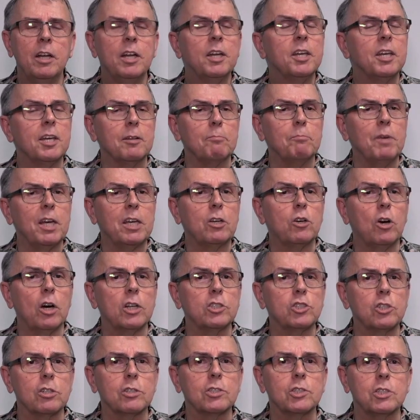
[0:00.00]
it may
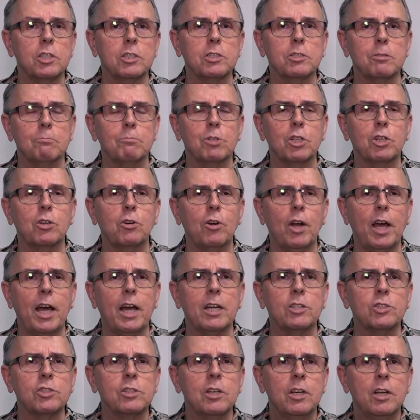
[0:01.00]
cause your system to
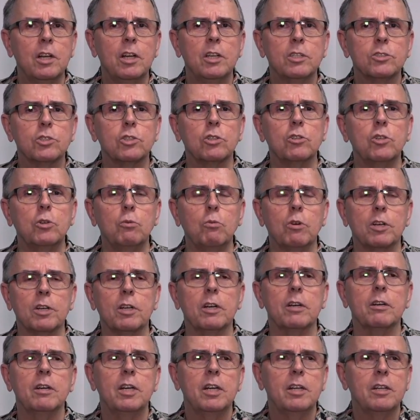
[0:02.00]
crash. So you want
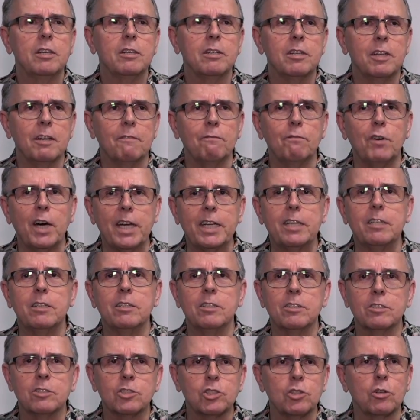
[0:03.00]
to invite
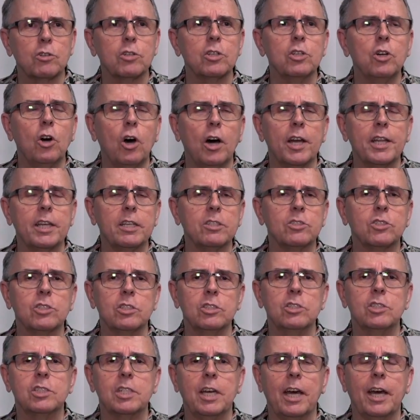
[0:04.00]
certain
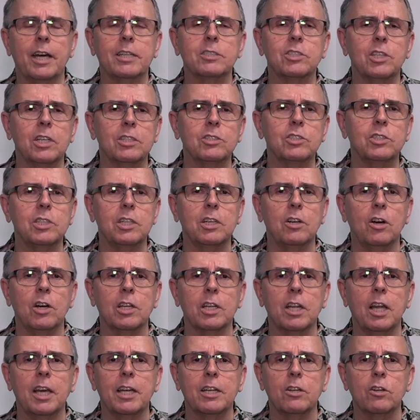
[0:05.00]
audiences to access the
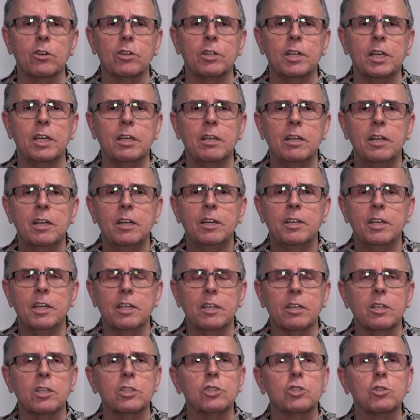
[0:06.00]
online learning in
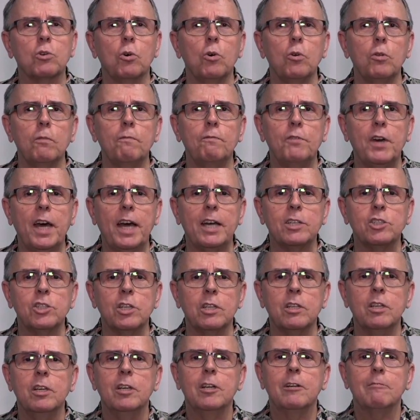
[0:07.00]
a controlled
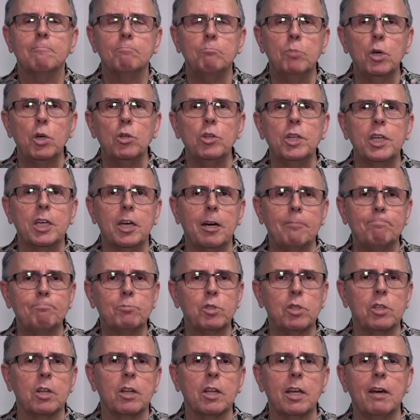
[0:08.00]
fashion, building up
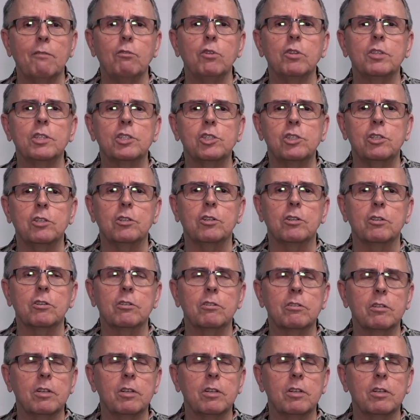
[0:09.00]
to the level that your